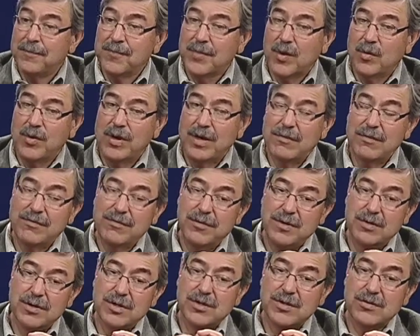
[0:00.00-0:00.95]
We have a
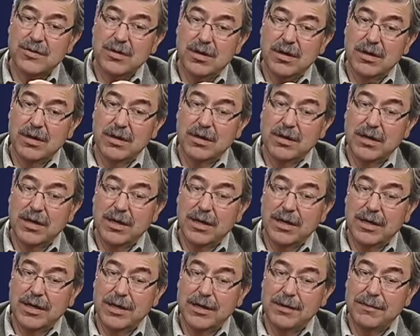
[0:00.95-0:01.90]
very strong
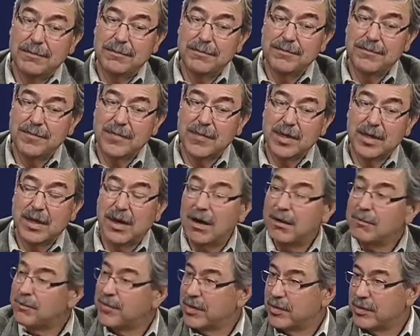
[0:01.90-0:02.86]

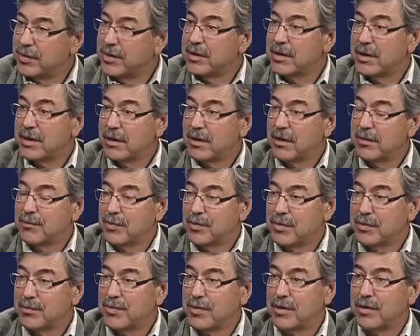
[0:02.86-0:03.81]
component in our
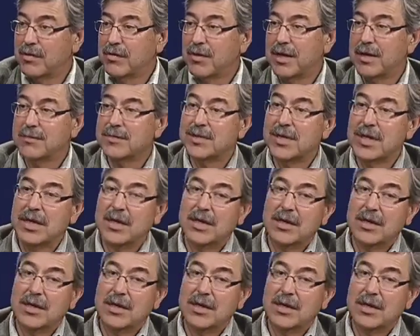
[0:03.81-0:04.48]
Moore programs